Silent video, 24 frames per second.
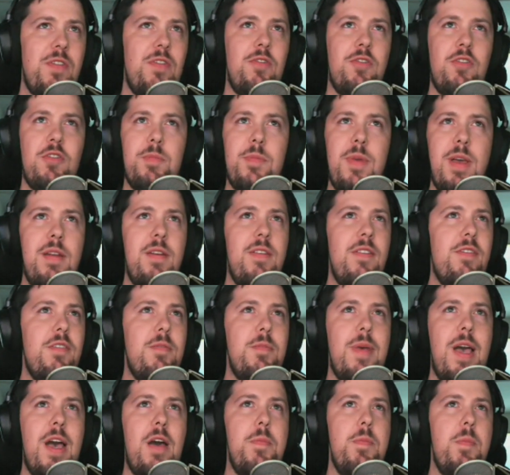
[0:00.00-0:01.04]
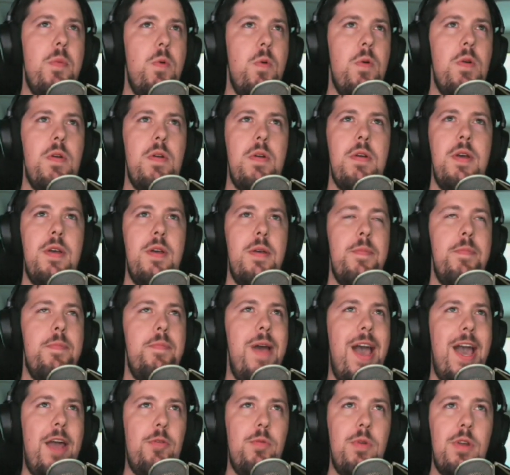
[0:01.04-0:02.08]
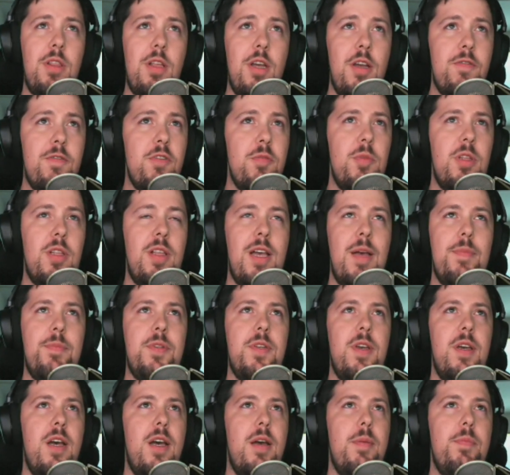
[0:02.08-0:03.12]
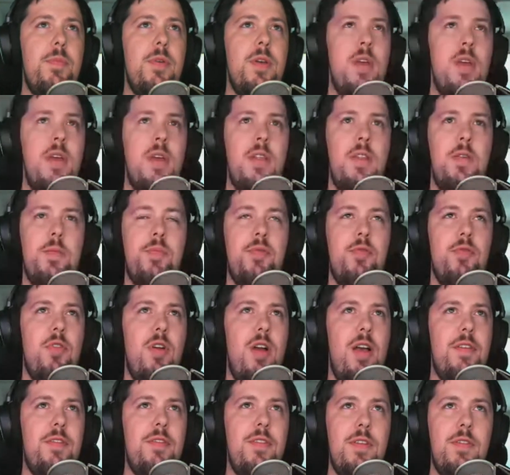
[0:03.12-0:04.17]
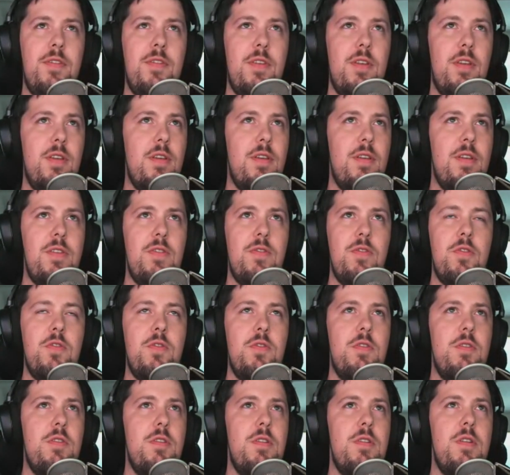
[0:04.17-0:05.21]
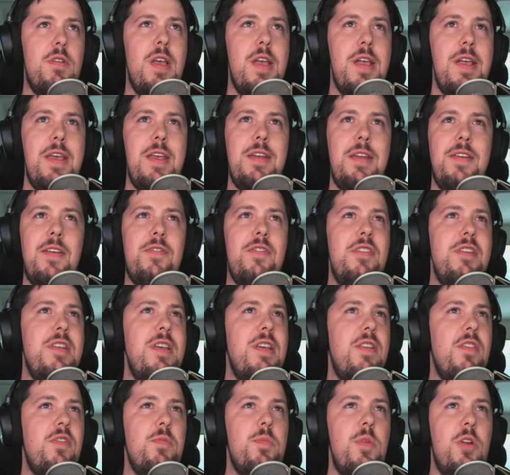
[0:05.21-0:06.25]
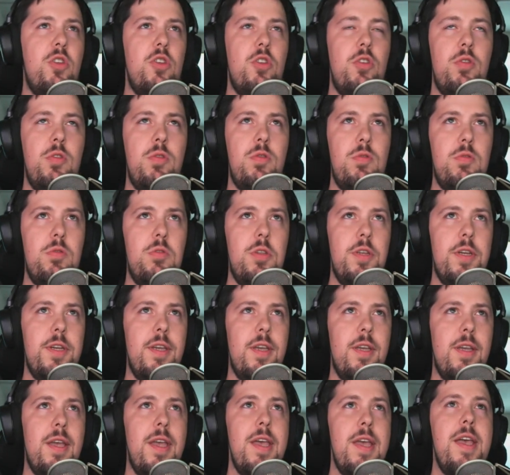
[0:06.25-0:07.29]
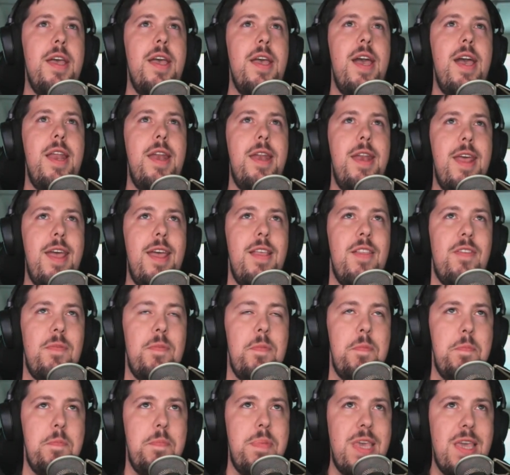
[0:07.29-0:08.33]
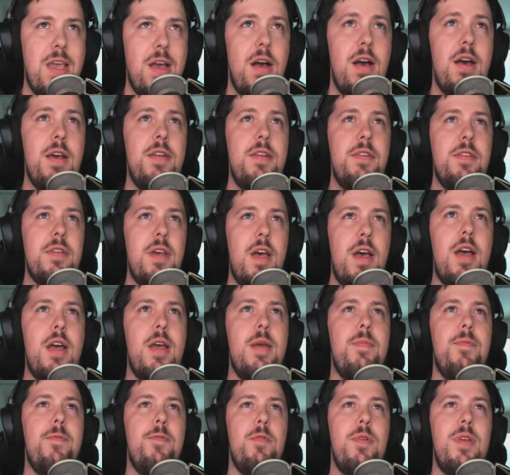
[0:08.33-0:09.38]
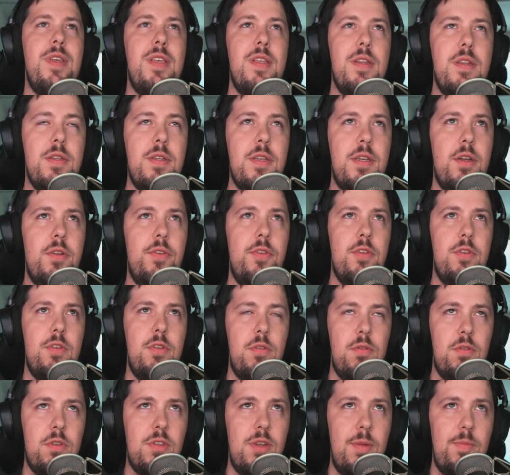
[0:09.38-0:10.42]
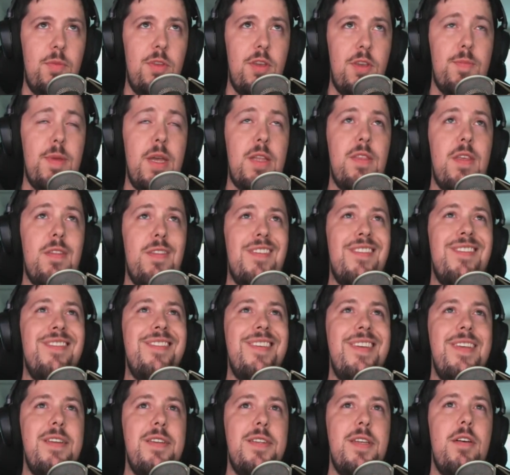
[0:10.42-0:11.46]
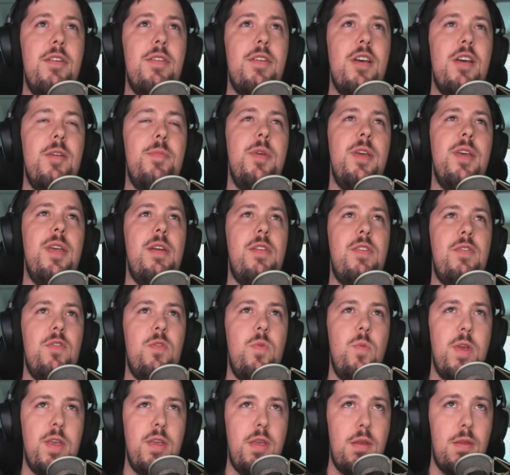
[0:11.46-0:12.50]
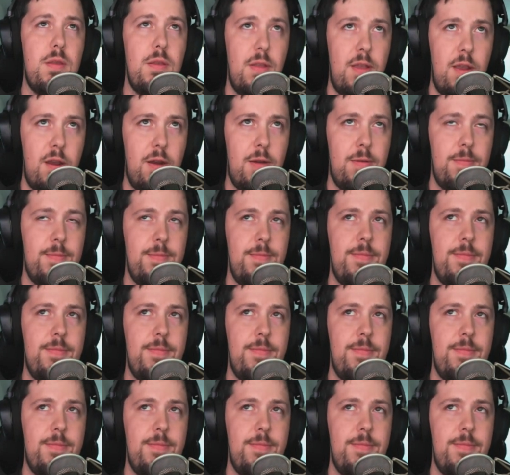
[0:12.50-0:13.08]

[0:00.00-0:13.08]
is a tremendous amount more battery life from a laptop. The processing is good. It doesn't need as much cooling. And it's beyond time for Intel to do something about that. This is Intel coming out swinging there.